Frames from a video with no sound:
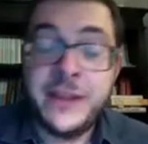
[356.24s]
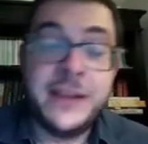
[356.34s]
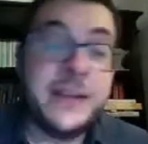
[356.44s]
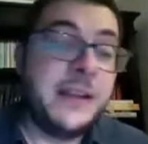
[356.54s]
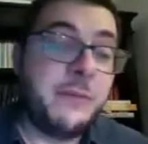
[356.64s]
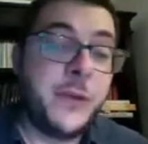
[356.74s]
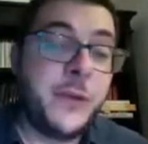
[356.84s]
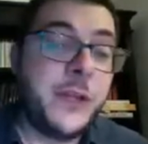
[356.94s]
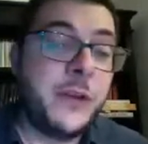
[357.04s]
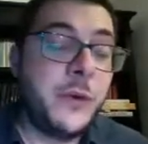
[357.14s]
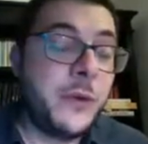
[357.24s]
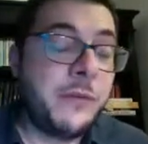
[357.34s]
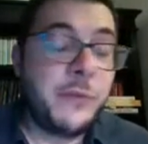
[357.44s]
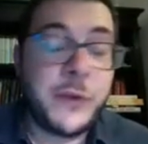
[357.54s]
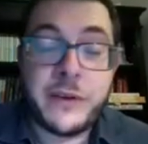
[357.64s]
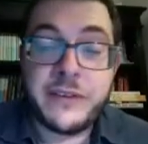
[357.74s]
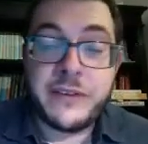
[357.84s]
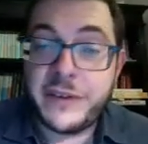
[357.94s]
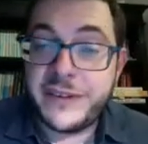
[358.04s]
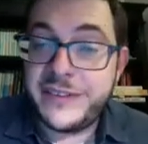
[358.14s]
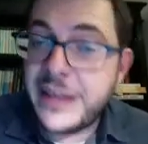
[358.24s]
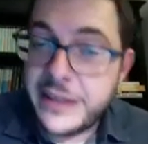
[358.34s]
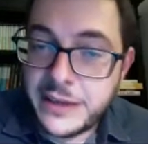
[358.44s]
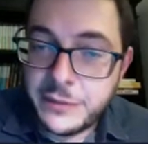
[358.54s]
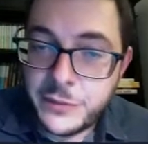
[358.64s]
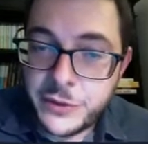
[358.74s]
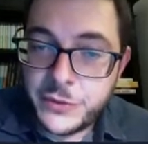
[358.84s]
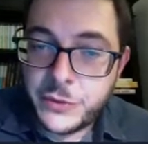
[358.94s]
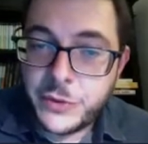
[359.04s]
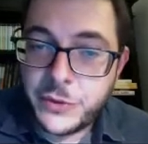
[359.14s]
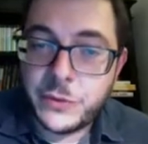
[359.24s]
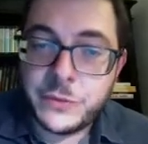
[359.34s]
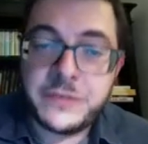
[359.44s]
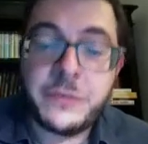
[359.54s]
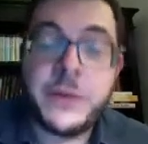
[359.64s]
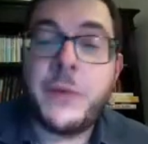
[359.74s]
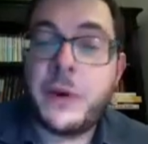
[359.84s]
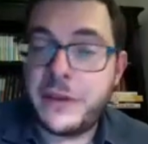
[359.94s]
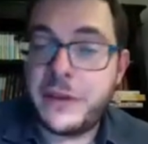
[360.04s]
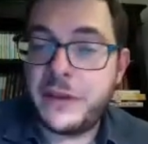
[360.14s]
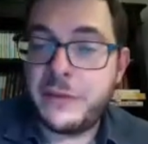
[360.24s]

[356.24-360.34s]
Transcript: If we do, if we transfer a second embryo to those remaining,